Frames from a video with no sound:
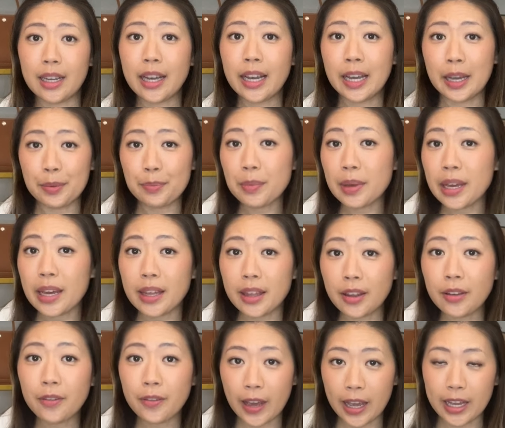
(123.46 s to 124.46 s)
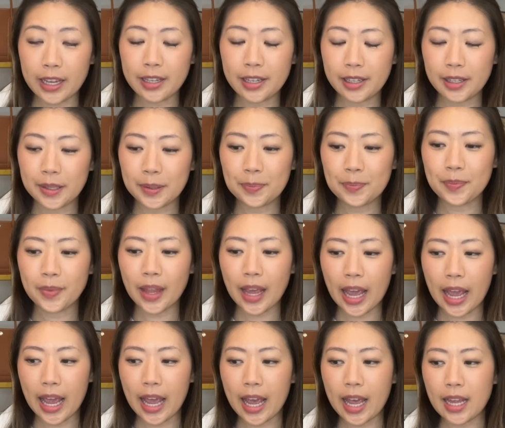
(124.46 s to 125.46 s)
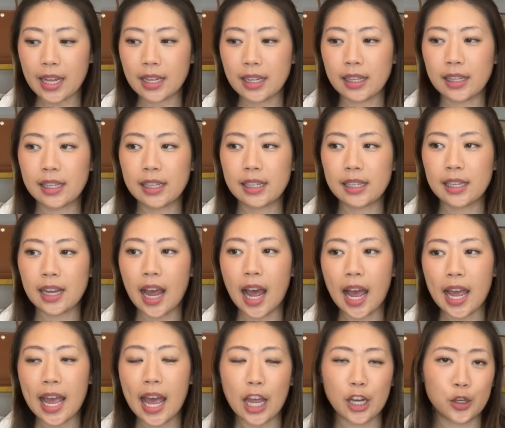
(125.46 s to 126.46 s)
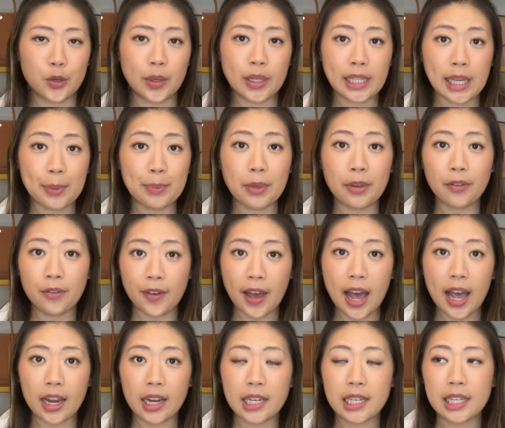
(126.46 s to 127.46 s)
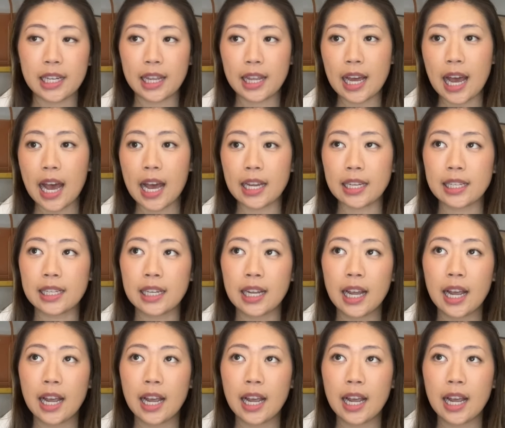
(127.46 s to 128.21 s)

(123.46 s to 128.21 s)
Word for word: hit me in the face, and I had to accept the fact that